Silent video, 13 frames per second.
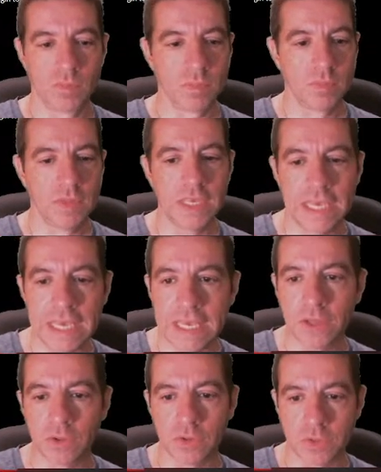the
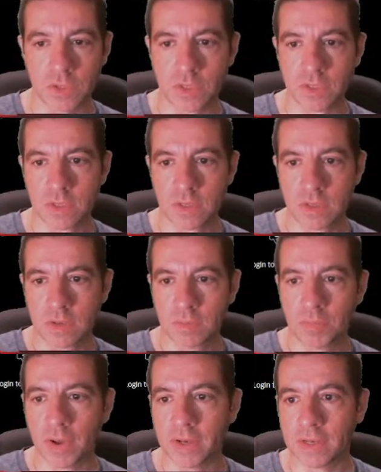Eagles.
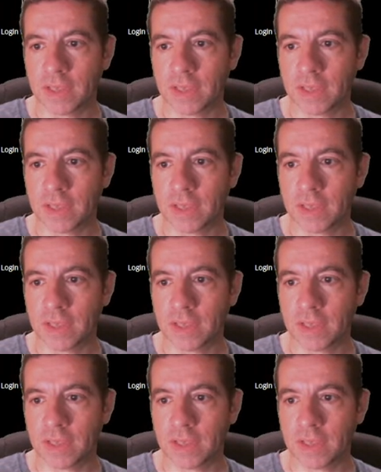But